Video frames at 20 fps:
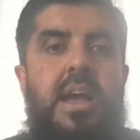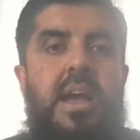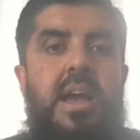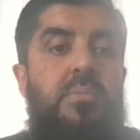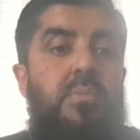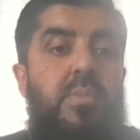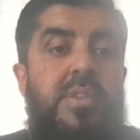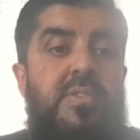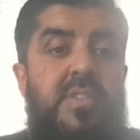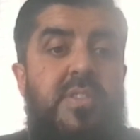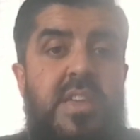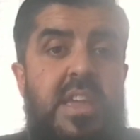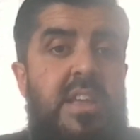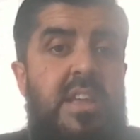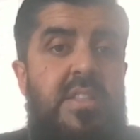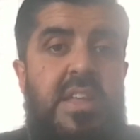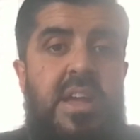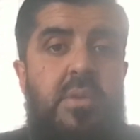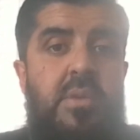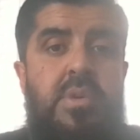And we're
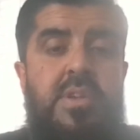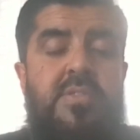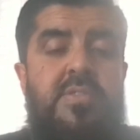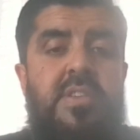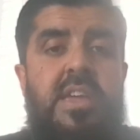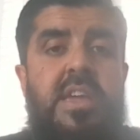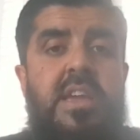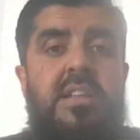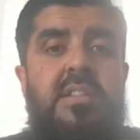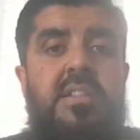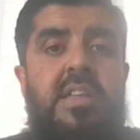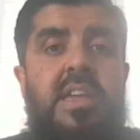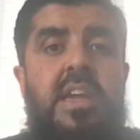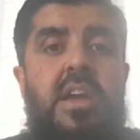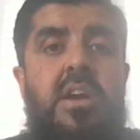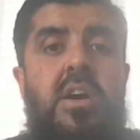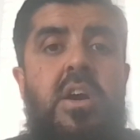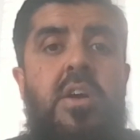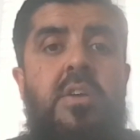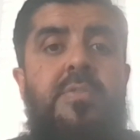seeing that. We're seeing
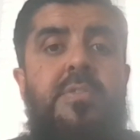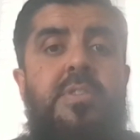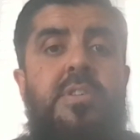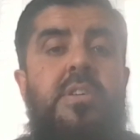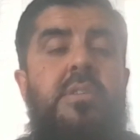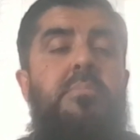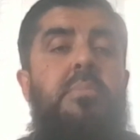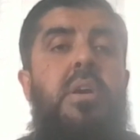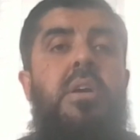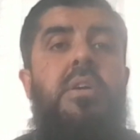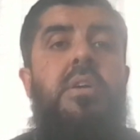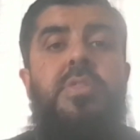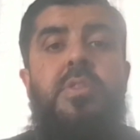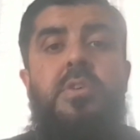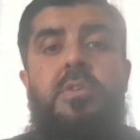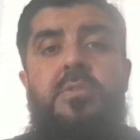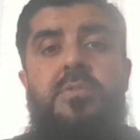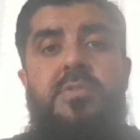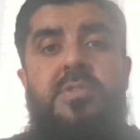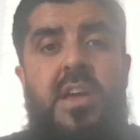the aftermath
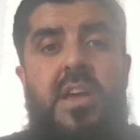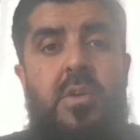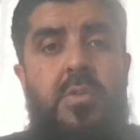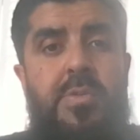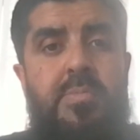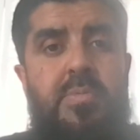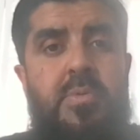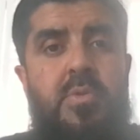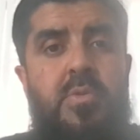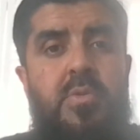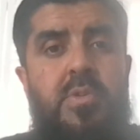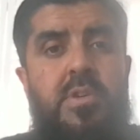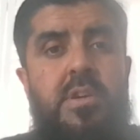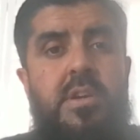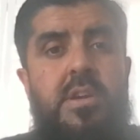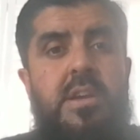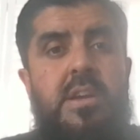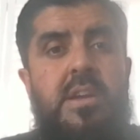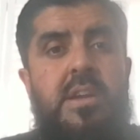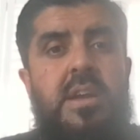of Southport.
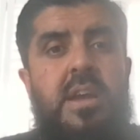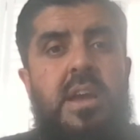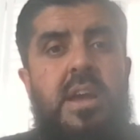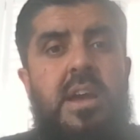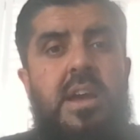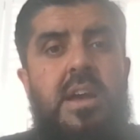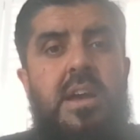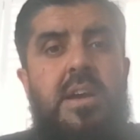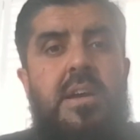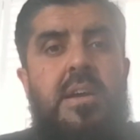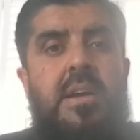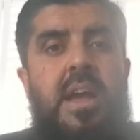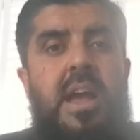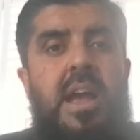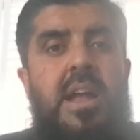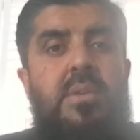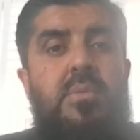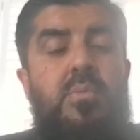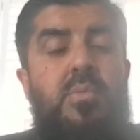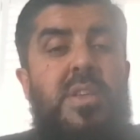Uh,
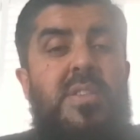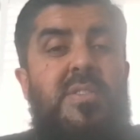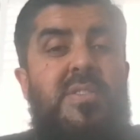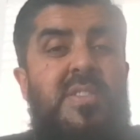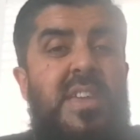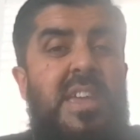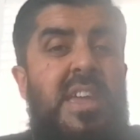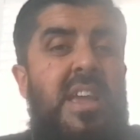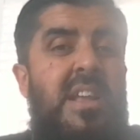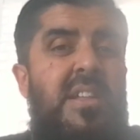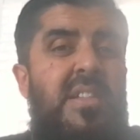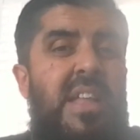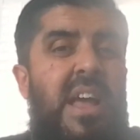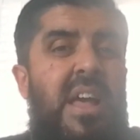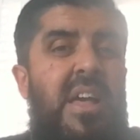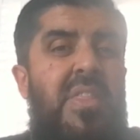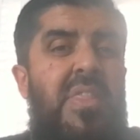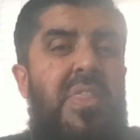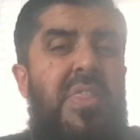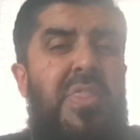and we're seeing
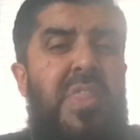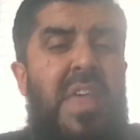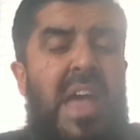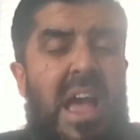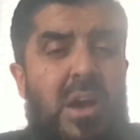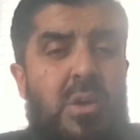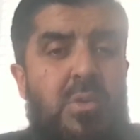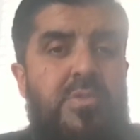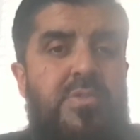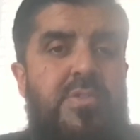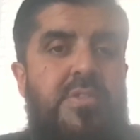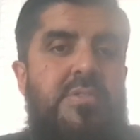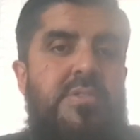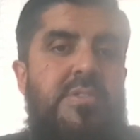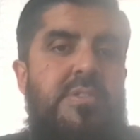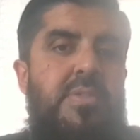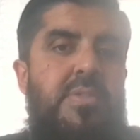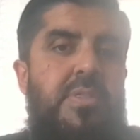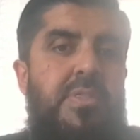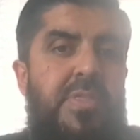that
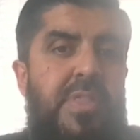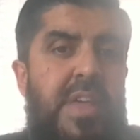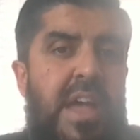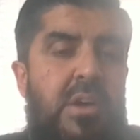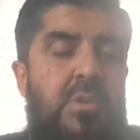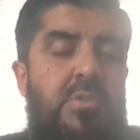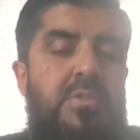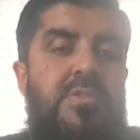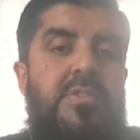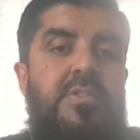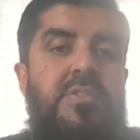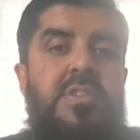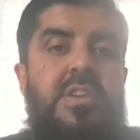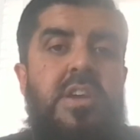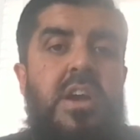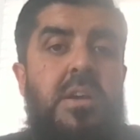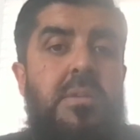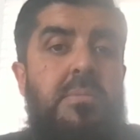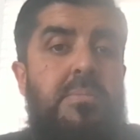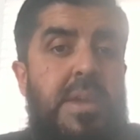thousands and thousands of
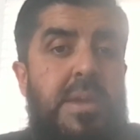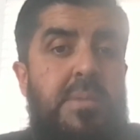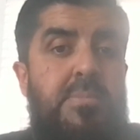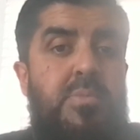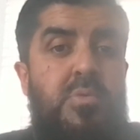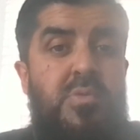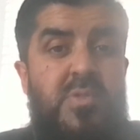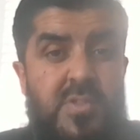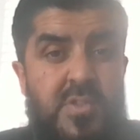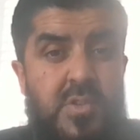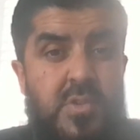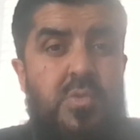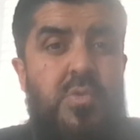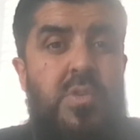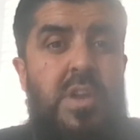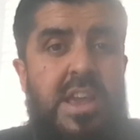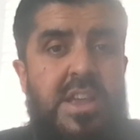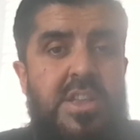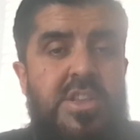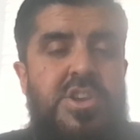young people,
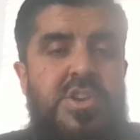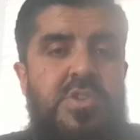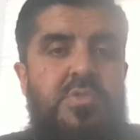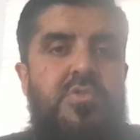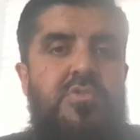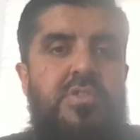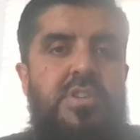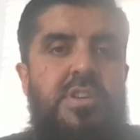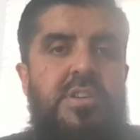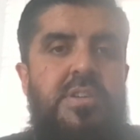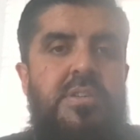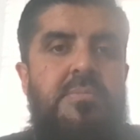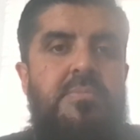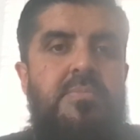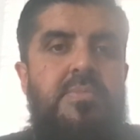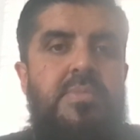school age children,